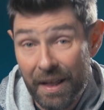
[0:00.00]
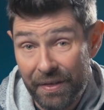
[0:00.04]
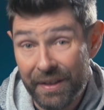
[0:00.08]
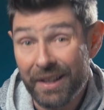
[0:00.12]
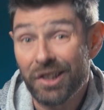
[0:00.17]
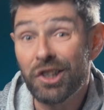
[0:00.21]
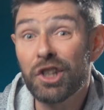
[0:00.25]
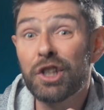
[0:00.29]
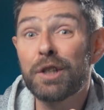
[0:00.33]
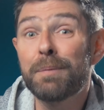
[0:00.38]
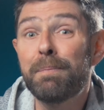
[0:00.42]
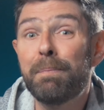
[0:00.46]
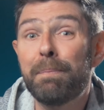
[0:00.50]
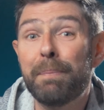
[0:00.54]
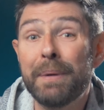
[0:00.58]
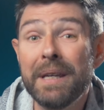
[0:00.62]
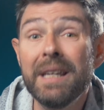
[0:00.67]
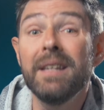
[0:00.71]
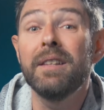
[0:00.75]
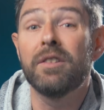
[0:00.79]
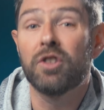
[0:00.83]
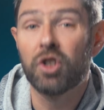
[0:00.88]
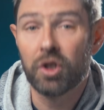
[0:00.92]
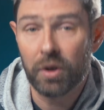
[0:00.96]
the
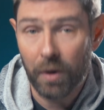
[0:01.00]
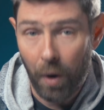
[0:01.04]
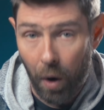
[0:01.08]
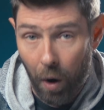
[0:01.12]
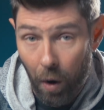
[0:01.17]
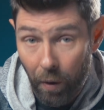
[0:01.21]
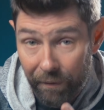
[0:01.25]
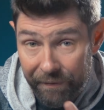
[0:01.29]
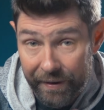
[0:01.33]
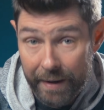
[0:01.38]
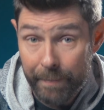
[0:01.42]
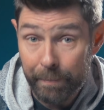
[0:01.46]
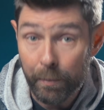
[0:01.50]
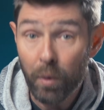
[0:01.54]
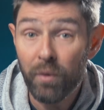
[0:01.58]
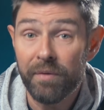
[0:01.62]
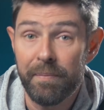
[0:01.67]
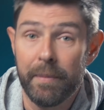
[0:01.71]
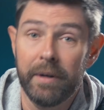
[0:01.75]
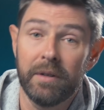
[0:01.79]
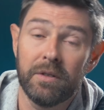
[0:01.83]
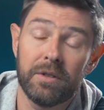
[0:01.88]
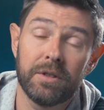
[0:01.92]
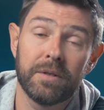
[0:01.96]
speed of a
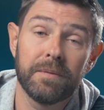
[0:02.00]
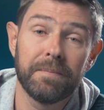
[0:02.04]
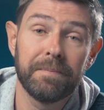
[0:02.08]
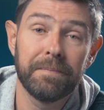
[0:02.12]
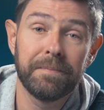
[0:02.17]
movement.